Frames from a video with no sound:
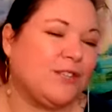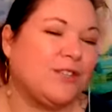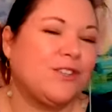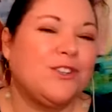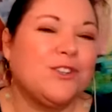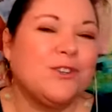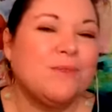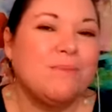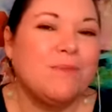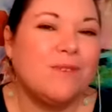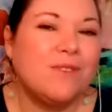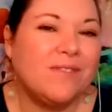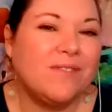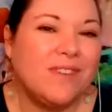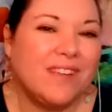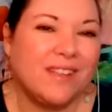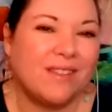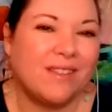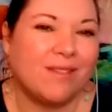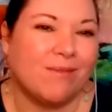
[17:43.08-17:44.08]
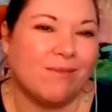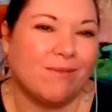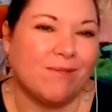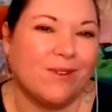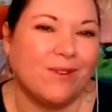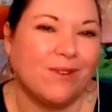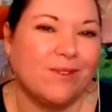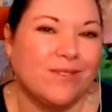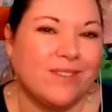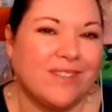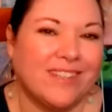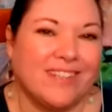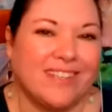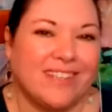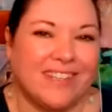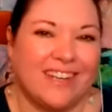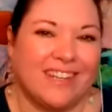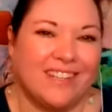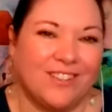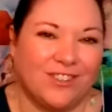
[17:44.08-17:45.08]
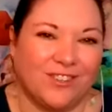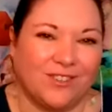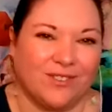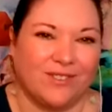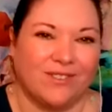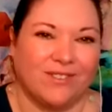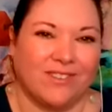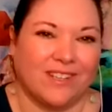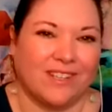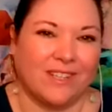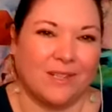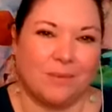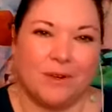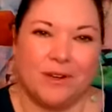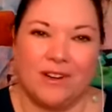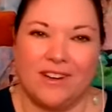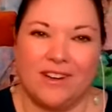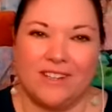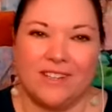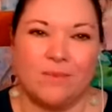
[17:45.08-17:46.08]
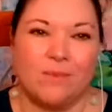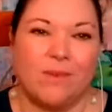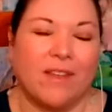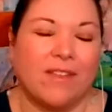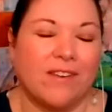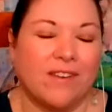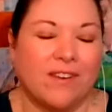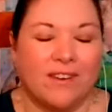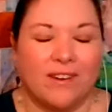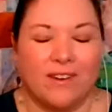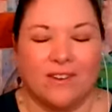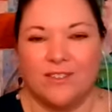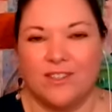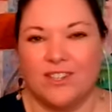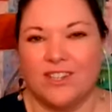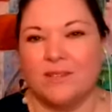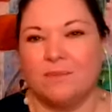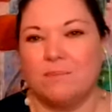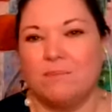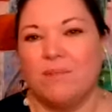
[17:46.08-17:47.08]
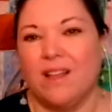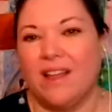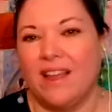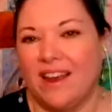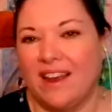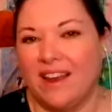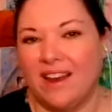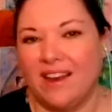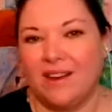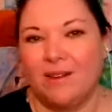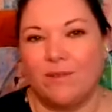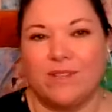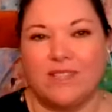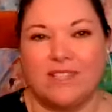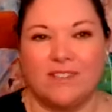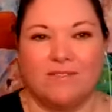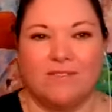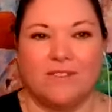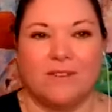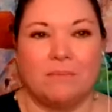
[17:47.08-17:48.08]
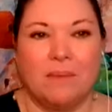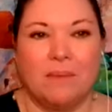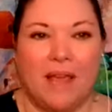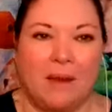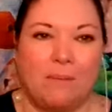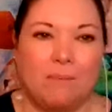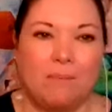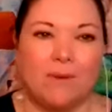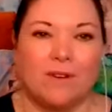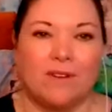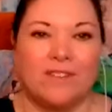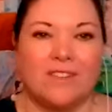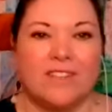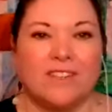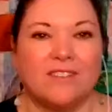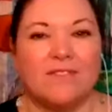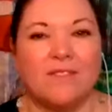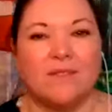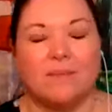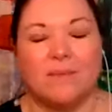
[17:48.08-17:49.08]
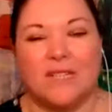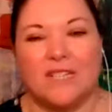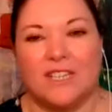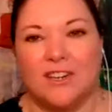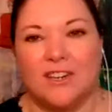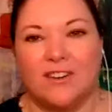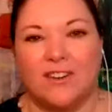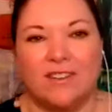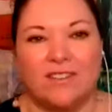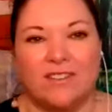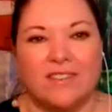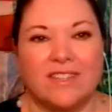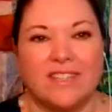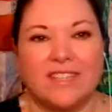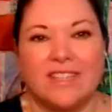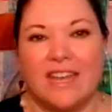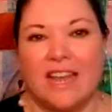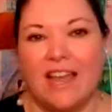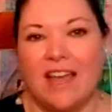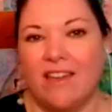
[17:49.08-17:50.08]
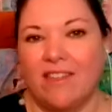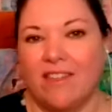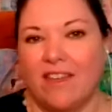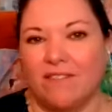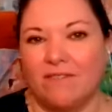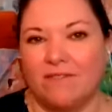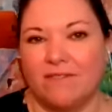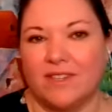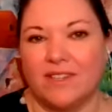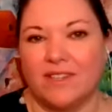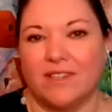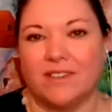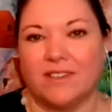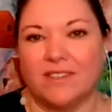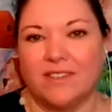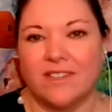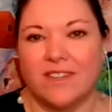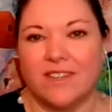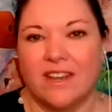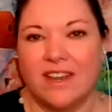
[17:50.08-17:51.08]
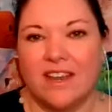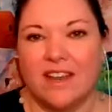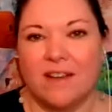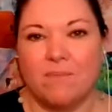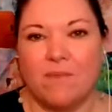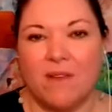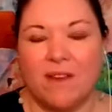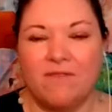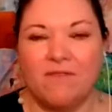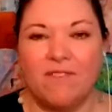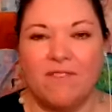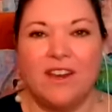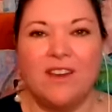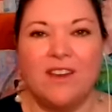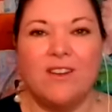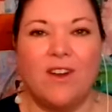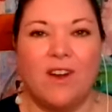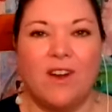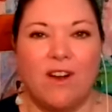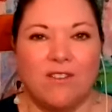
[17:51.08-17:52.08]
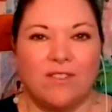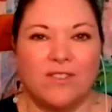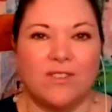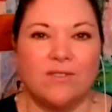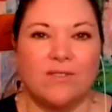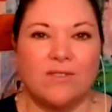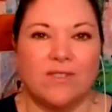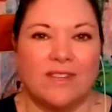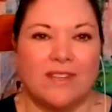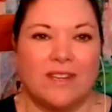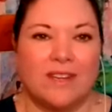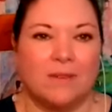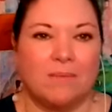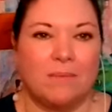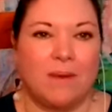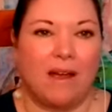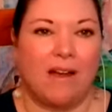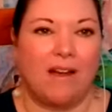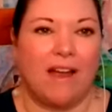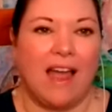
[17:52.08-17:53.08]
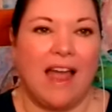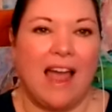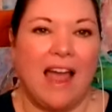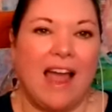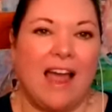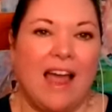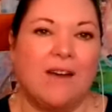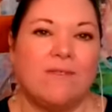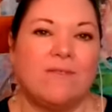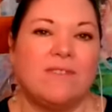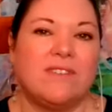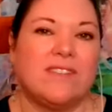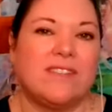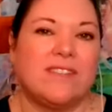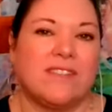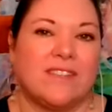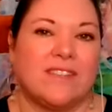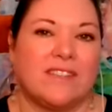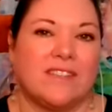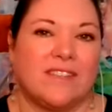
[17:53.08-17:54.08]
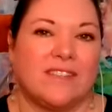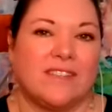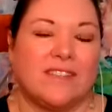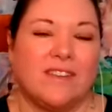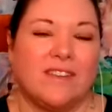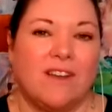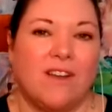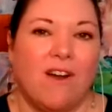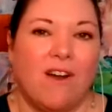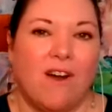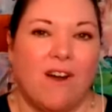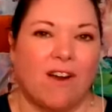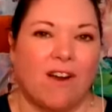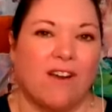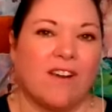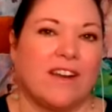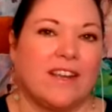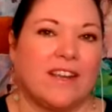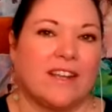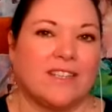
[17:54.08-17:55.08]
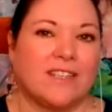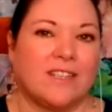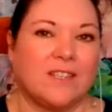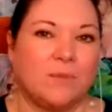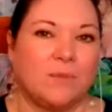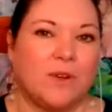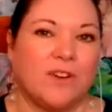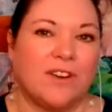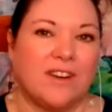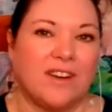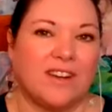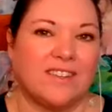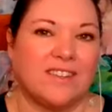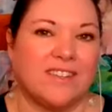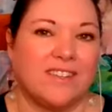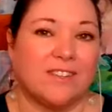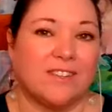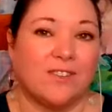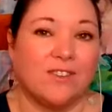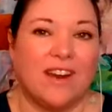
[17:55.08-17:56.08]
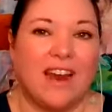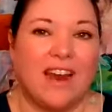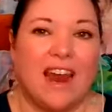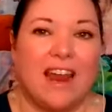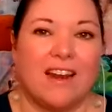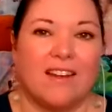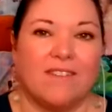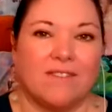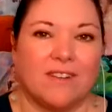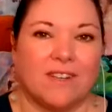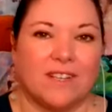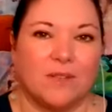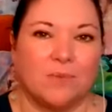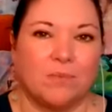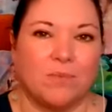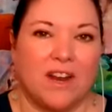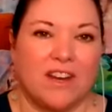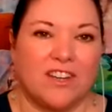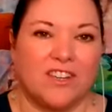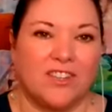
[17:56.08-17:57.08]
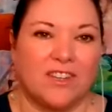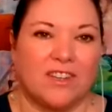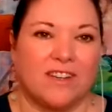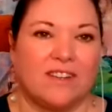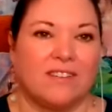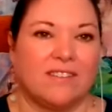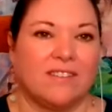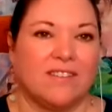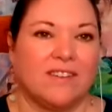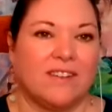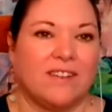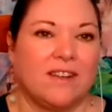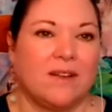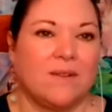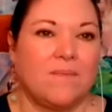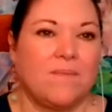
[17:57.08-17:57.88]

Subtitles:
So as you're moving through today's journal experience, whether you're just playing with different papers, different materials, seeing how that feels, I invite you to also think about, how is this art experience, this creative expression,